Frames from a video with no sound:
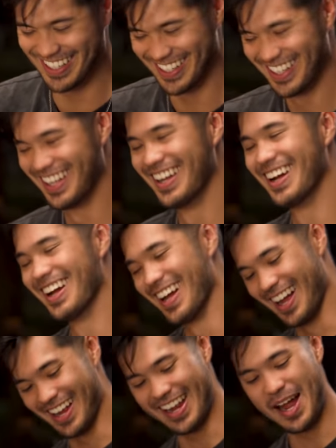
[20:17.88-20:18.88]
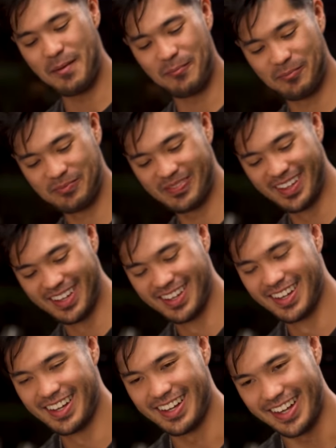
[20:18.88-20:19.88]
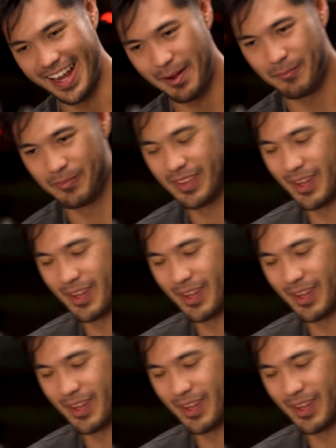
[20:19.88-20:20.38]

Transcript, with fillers: food selfies yep. all around the city. Yep.